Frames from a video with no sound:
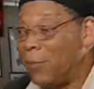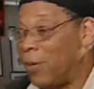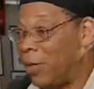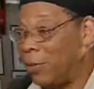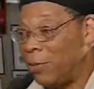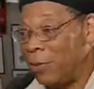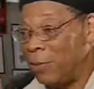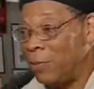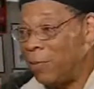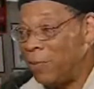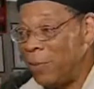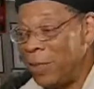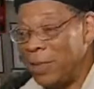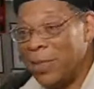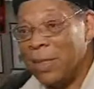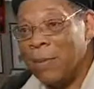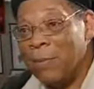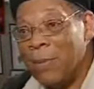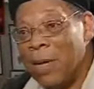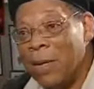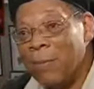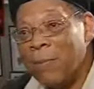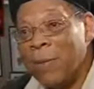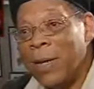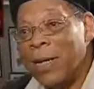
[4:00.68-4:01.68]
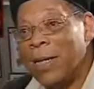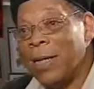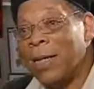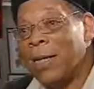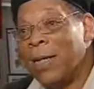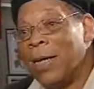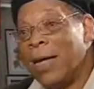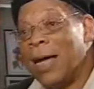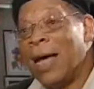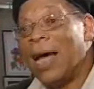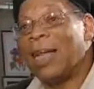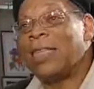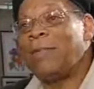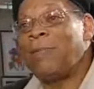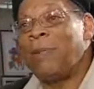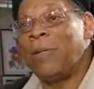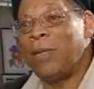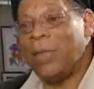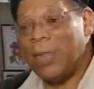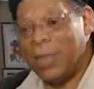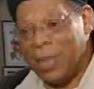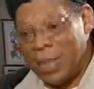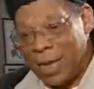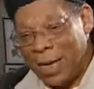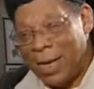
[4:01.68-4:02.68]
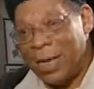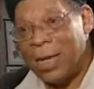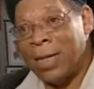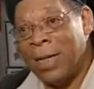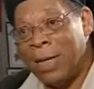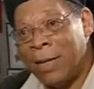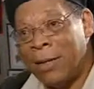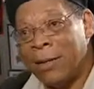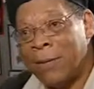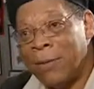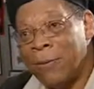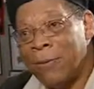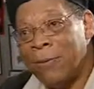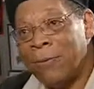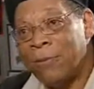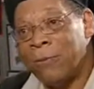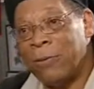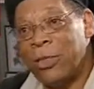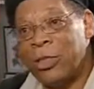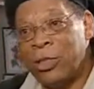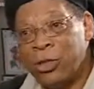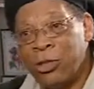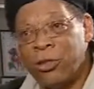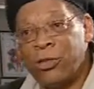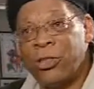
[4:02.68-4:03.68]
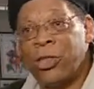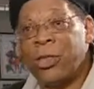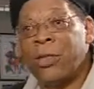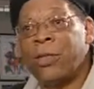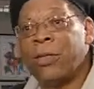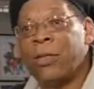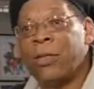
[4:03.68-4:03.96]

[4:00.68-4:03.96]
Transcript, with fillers: well, pick something out and paint I spent the day in there researching